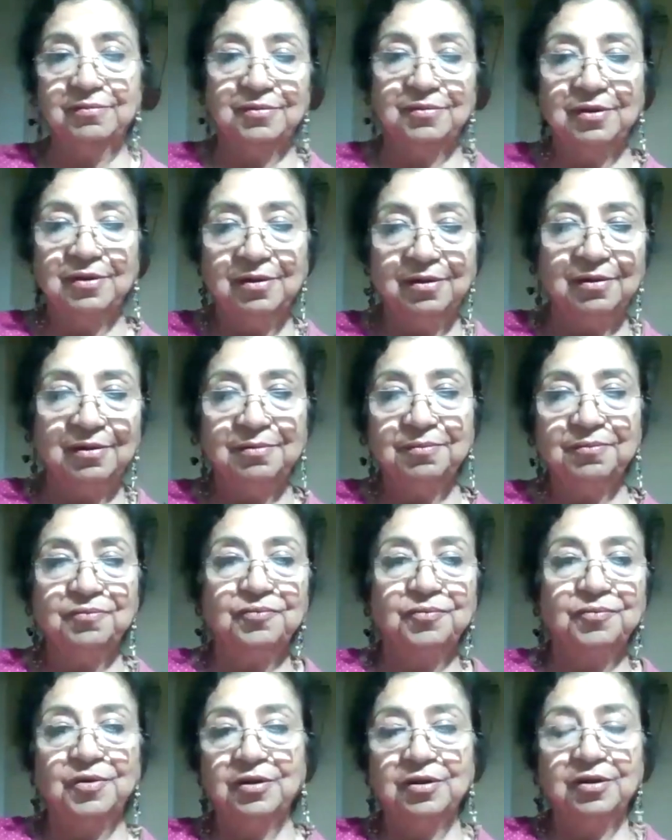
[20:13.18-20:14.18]

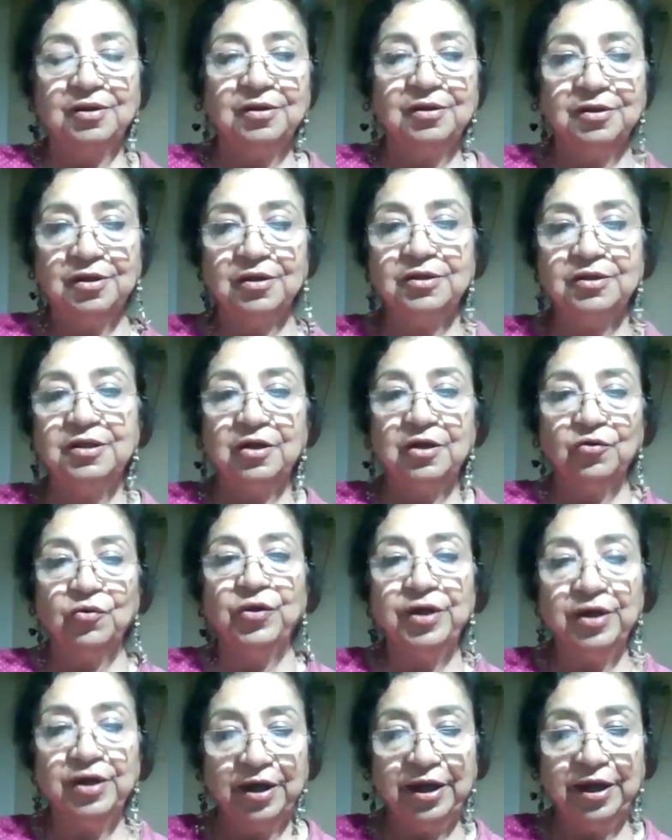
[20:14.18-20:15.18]
they are
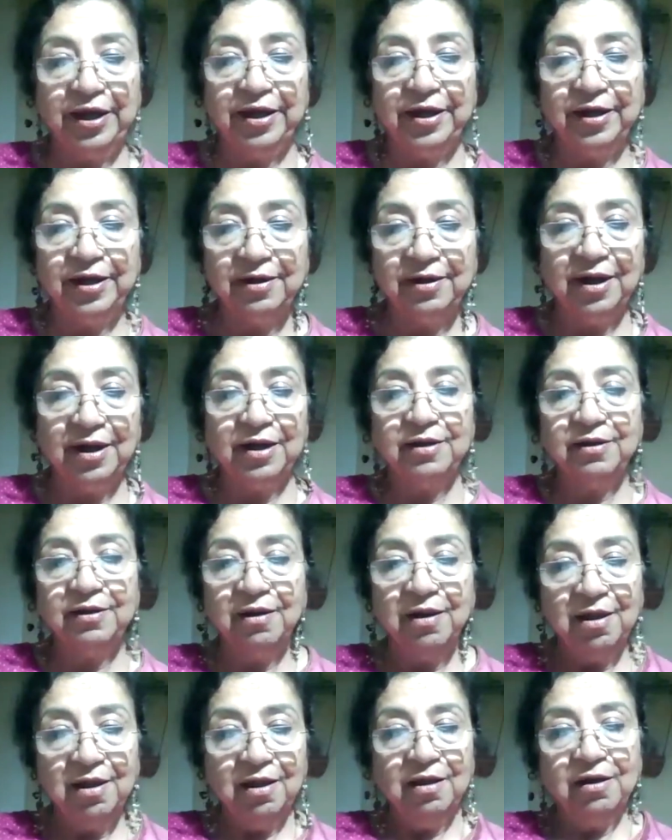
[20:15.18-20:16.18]
going ahead and
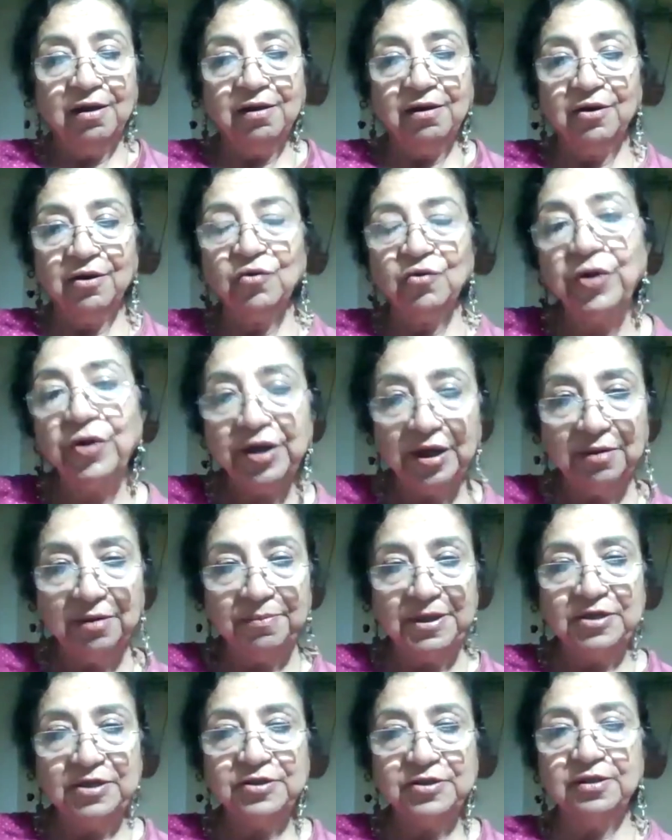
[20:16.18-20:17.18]
going and
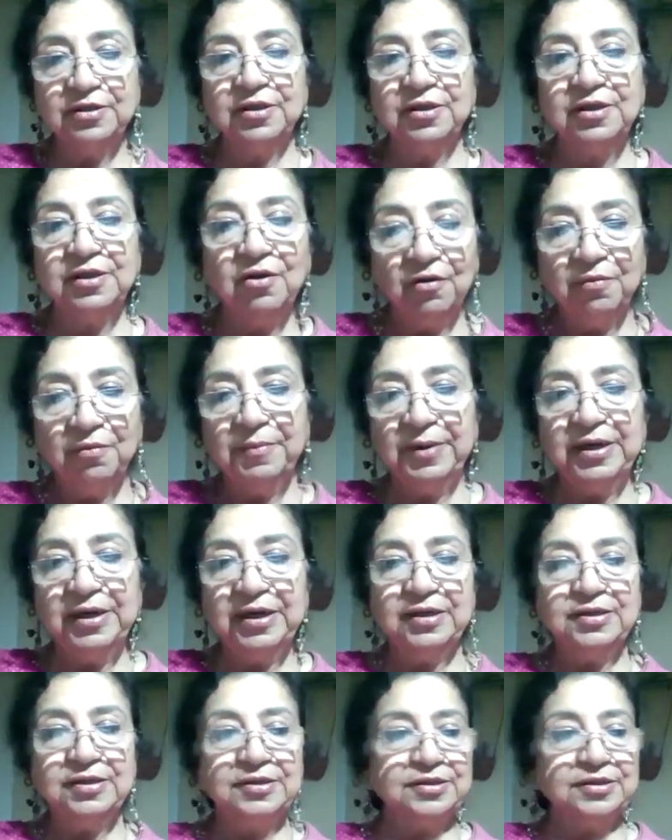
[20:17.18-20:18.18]
meeting the
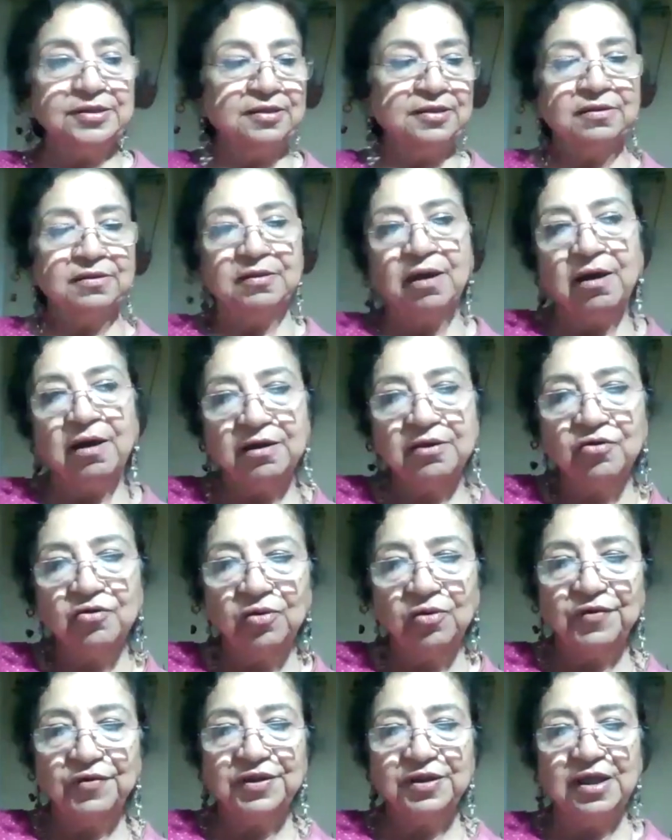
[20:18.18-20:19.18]
government and
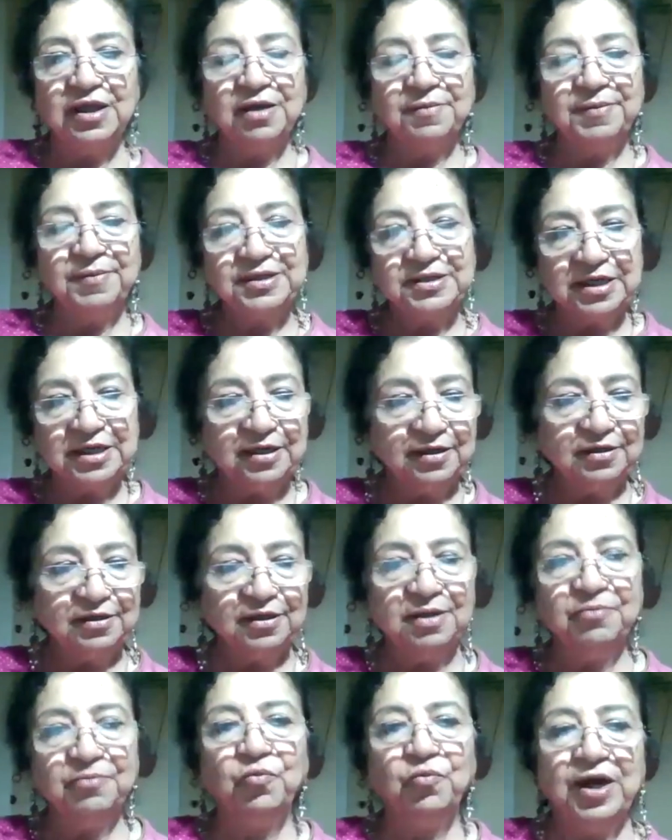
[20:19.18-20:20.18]
arguing with them and telling
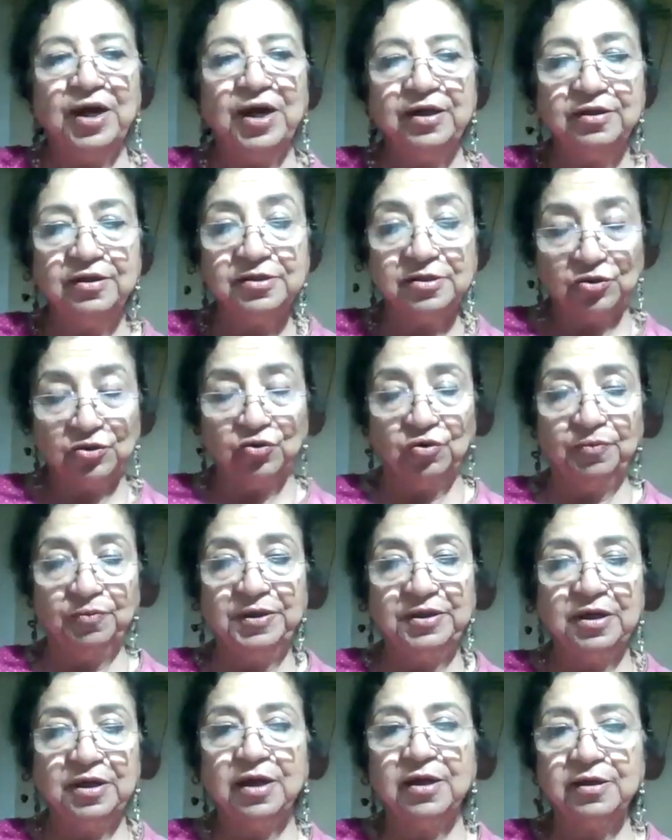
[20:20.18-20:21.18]
them why this should be
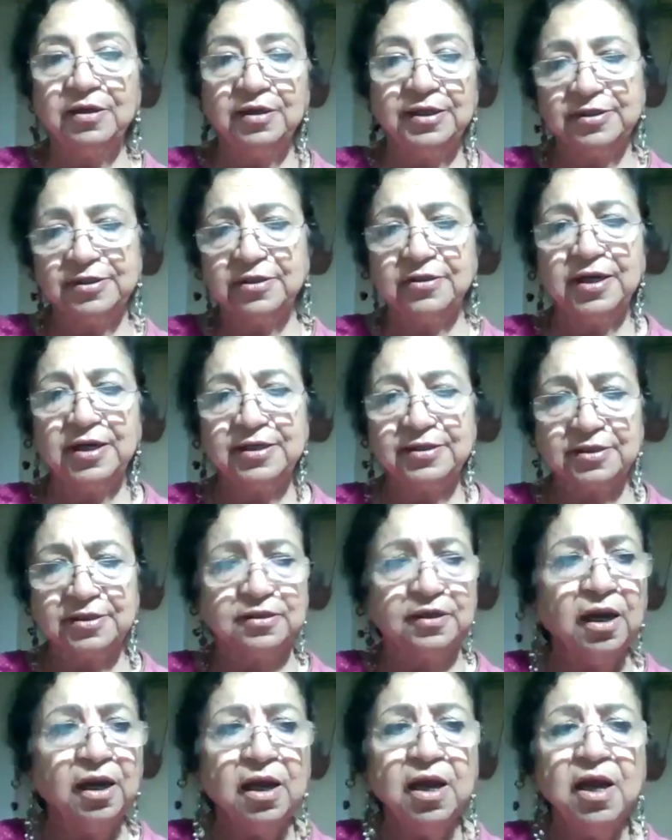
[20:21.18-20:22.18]
done, etc.,
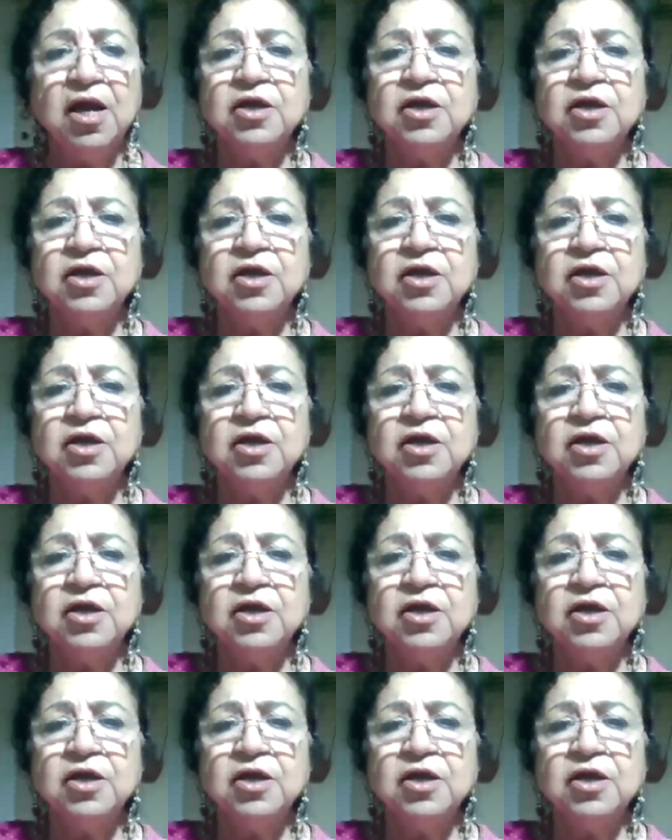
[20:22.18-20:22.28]
etc.